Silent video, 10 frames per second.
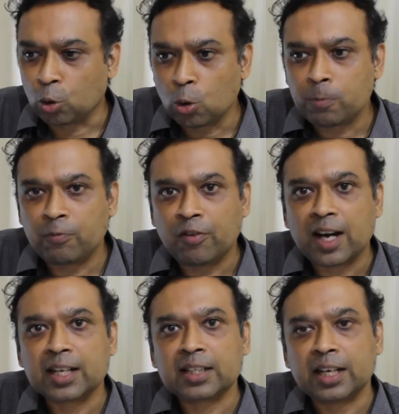in the
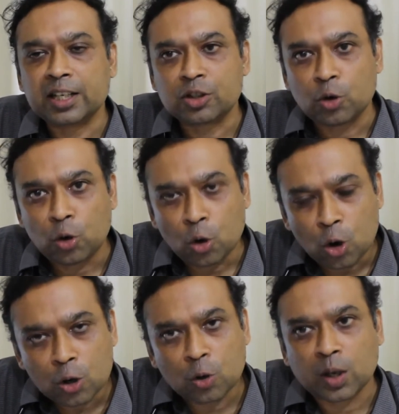group where there
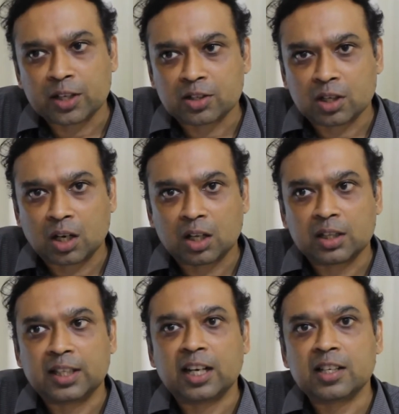is low
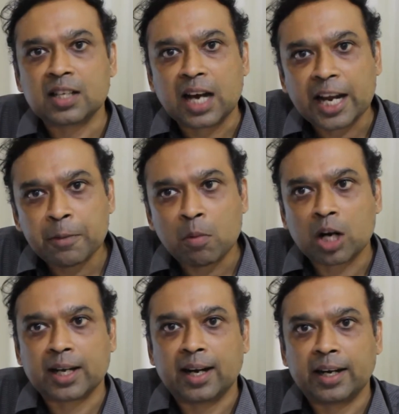cholesterol, there is
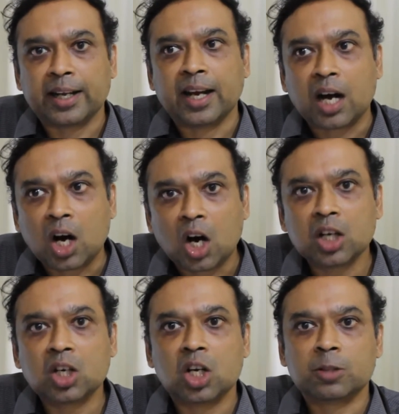high
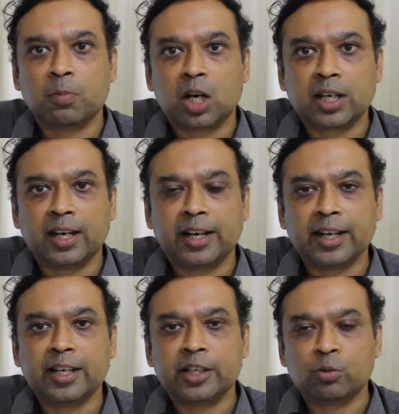mortality. All-cause
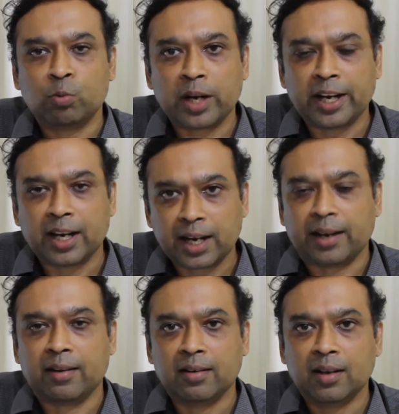mortality is
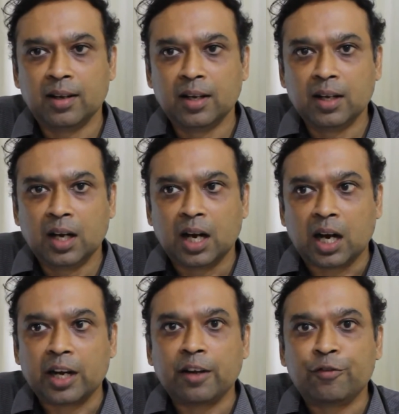very high.
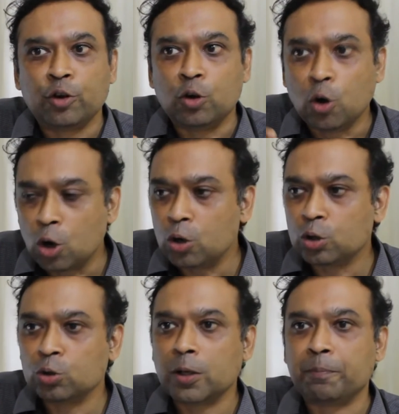And if
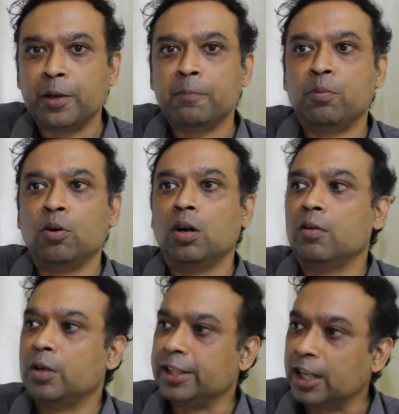you go to the
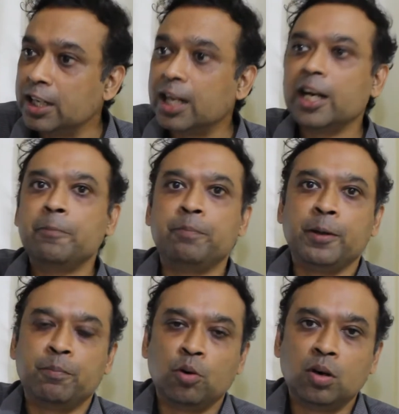people,
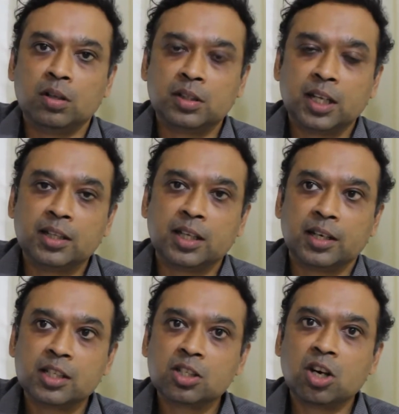elderly people,
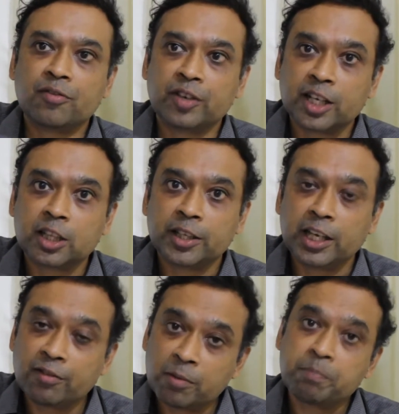then the risk
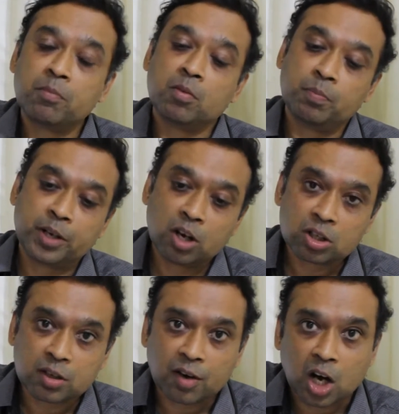of death even
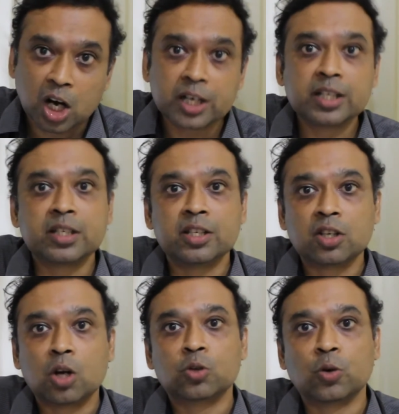because of heart